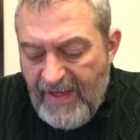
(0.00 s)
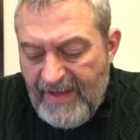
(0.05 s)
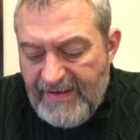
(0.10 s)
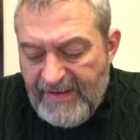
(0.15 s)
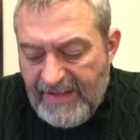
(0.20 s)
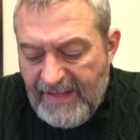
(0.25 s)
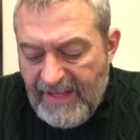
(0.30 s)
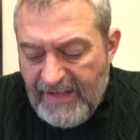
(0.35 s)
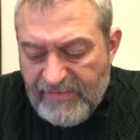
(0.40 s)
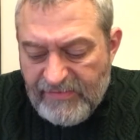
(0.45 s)
I had to
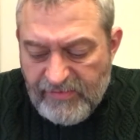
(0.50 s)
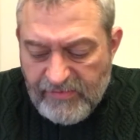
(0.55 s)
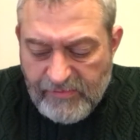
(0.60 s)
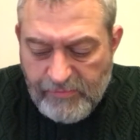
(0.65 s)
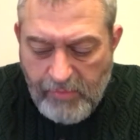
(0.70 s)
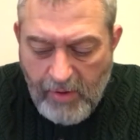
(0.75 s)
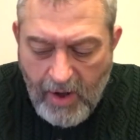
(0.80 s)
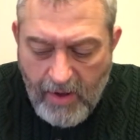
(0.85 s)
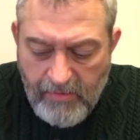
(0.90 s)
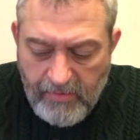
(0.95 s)
guess, there's
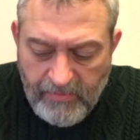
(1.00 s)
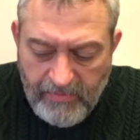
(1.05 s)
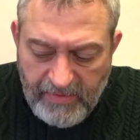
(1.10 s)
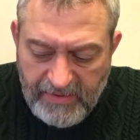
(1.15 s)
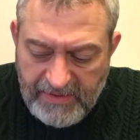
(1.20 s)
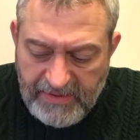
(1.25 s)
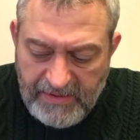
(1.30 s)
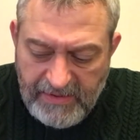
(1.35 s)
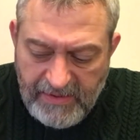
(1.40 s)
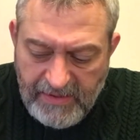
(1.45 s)

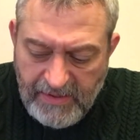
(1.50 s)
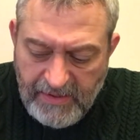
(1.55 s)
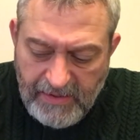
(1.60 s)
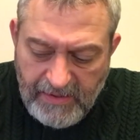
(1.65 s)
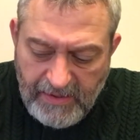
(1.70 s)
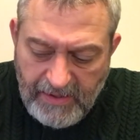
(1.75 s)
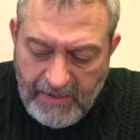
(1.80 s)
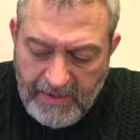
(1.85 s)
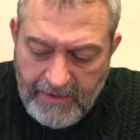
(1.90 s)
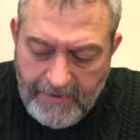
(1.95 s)
probably
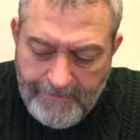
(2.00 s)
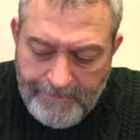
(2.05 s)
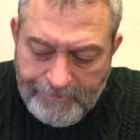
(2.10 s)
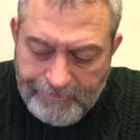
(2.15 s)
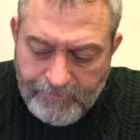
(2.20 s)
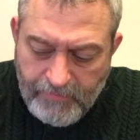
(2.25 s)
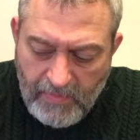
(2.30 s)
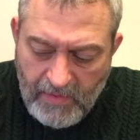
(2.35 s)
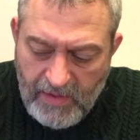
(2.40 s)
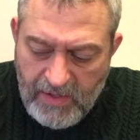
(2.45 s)

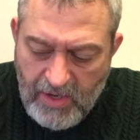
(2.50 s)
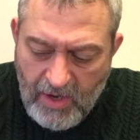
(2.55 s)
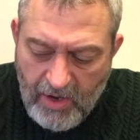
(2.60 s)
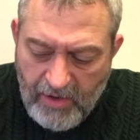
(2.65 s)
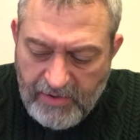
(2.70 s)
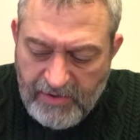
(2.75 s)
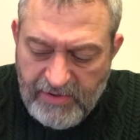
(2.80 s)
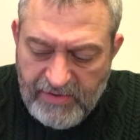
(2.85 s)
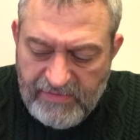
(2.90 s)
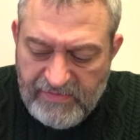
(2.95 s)
you know, a
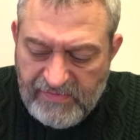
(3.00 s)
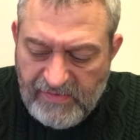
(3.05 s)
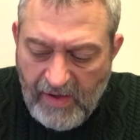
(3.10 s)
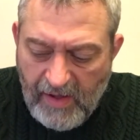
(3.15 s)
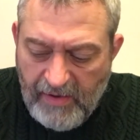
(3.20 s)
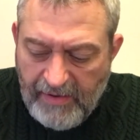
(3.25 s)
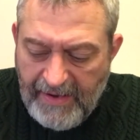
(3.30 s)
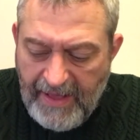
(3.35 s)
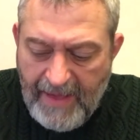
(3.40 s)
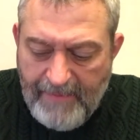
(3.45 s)
good
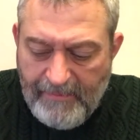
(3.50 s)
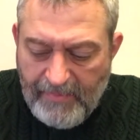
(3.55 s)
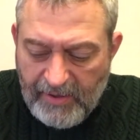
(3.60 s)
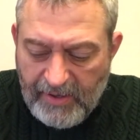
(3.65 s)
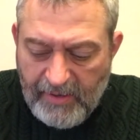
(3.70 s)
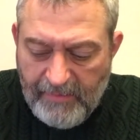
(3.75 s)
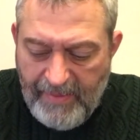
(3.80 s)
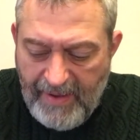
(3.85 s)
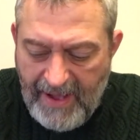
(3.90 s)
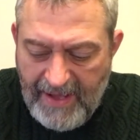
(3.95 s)
solid
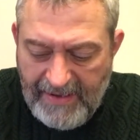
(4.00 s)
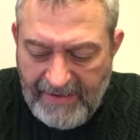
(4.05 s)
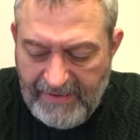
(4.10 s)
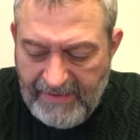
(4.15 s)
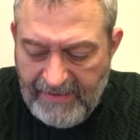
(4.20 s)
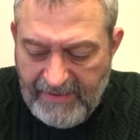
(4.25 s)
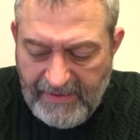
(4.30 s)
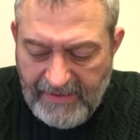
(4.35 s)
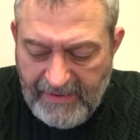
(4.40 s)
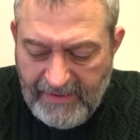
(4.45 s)
hamburger patty
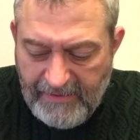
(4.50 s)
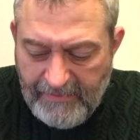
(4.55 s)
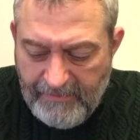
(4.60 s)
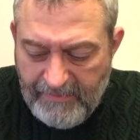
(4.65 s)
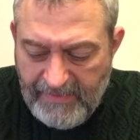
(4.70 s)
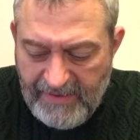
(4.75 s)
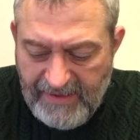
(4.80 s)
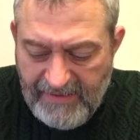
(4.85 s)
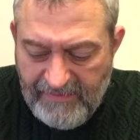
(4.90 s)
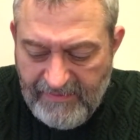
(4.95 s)

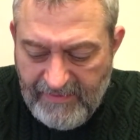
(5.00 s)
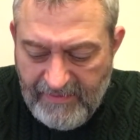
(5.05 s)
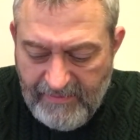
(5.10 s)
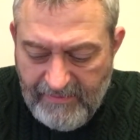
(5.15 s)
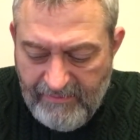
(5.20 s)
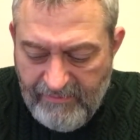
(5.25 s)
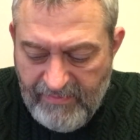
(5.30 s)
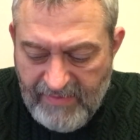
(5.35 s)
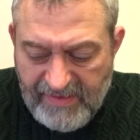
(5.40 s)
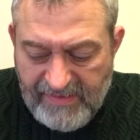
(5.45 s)

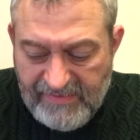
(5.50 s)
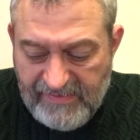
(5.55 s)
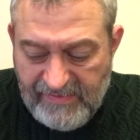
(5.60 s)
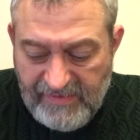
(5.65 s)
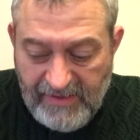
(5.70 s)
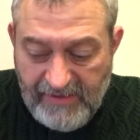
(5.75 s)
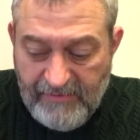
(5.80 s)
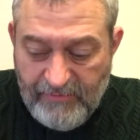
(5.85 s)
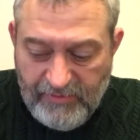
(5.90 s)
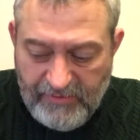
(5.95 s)
mixed
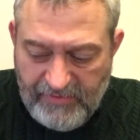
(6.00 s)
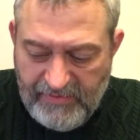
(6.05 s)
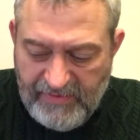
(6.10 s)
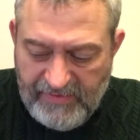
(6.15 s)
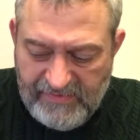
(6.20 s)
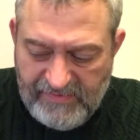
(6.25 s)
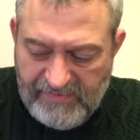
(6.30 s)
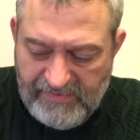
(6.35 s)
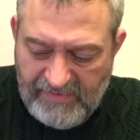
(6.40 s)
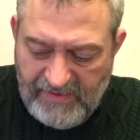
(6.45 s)
in with
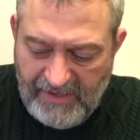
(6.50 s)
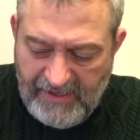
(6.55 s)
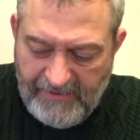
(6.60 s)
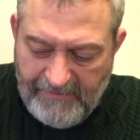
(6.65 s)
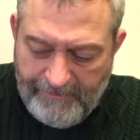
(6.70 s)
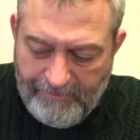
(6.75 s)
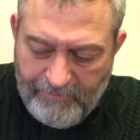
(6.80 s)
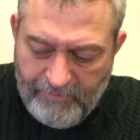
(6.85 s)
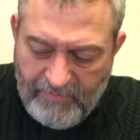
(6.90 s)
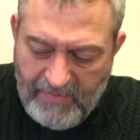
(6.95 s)
this
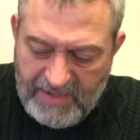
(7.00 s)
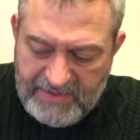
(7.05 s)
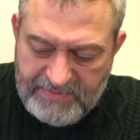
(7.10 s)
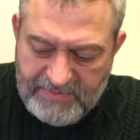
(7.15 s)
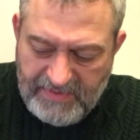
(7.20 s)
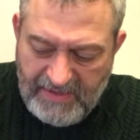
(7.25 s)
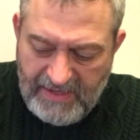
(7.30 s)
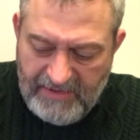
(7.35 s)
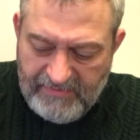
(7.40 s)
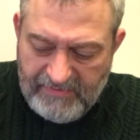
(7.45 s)
mashed
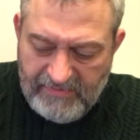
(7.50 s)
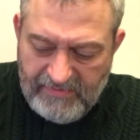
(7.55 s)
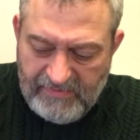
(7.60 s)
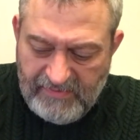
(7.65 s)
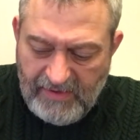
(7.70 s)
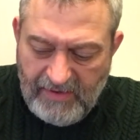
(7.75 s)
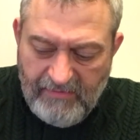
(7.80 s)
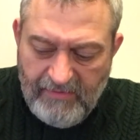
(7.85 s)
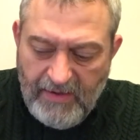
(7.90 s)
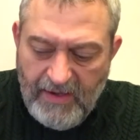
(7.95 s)
potatoes and
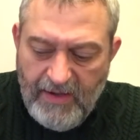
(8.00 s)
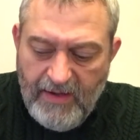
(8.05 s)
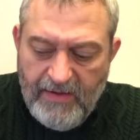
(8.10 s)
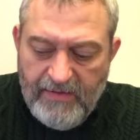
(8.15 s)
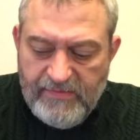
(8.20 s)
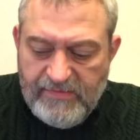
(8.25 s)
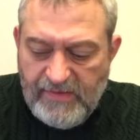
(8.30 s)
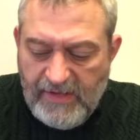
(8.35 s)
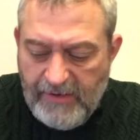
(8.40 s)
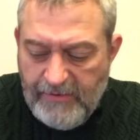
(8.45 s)
stuff.
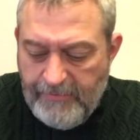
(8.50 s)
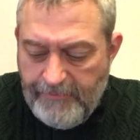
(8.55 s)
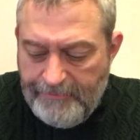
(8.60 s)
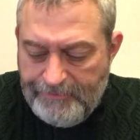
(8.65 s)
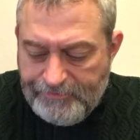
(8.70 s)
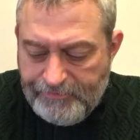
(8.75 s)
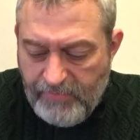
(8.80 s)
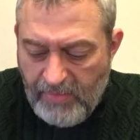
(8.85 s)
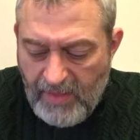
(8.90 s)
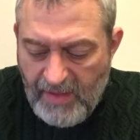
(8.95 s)
So
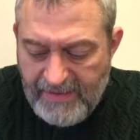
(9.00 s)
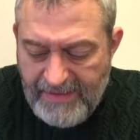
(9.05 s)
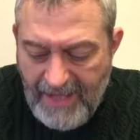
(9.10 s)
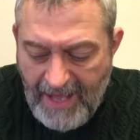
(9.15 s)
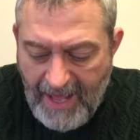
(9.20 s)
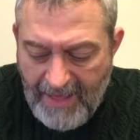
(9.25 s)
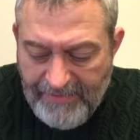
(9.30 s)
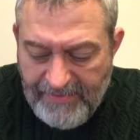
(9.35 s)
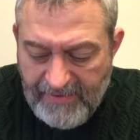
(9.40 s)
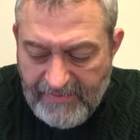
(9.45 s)

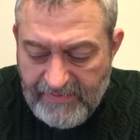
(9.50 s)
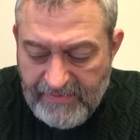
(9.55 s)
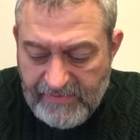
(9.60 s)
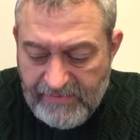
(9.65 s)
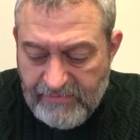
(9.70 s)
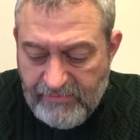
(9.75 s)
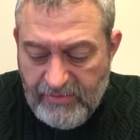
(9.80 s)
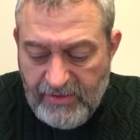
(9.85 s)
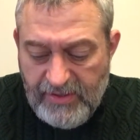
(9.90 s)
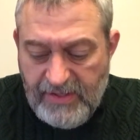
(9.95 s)
yeah, I think this
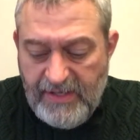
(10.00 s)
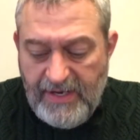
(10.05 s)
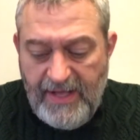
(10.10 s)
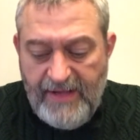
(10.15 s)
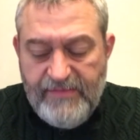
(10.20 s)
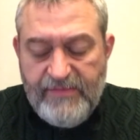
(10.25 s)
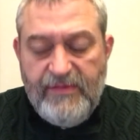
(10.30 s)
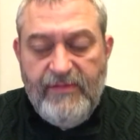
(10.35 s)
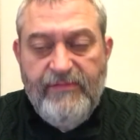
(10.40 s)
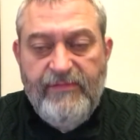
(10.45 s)
is really good. It
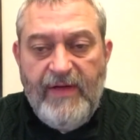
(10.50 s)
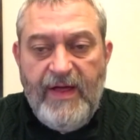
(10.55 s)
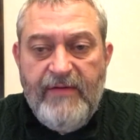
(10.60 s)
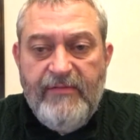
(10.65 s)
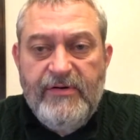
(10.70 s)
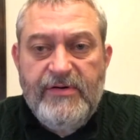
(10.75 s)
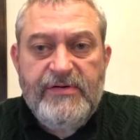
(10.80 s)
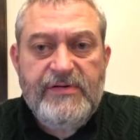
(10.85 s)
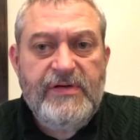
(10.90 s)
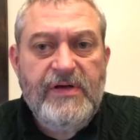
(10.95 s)
has good
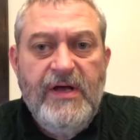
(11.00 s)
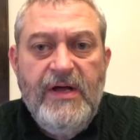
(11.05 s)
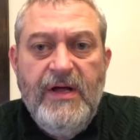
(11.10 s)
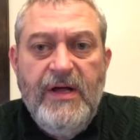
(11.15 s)
flavors.